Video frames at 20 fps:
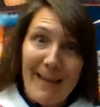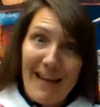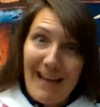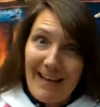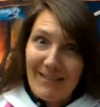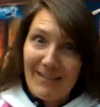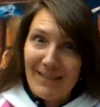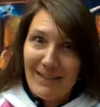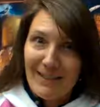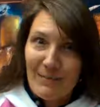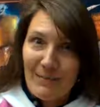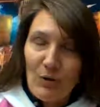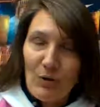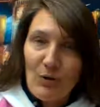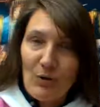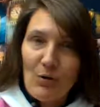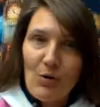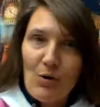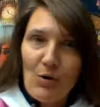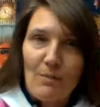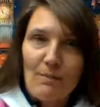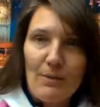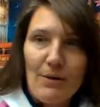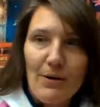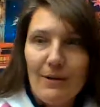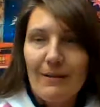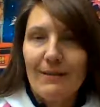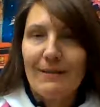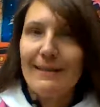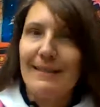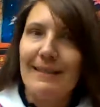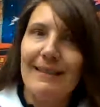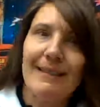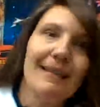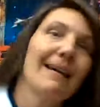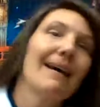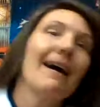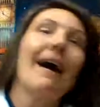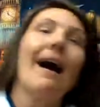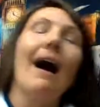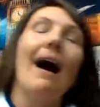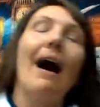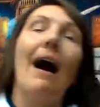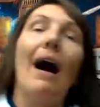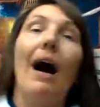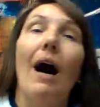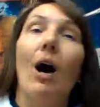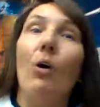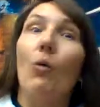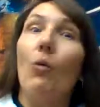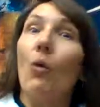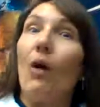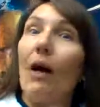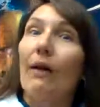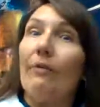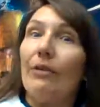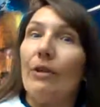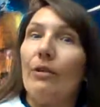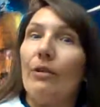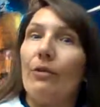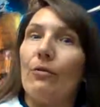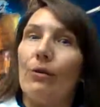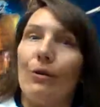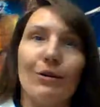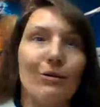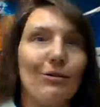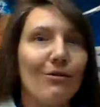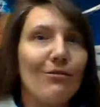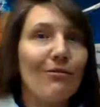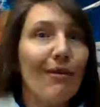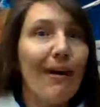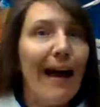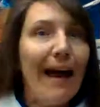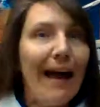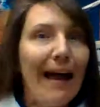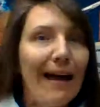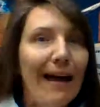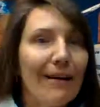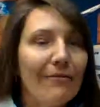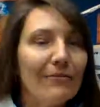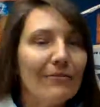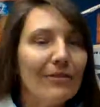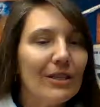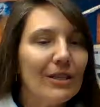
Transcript: I've got some unicorn books. We'll have a unicorn craft.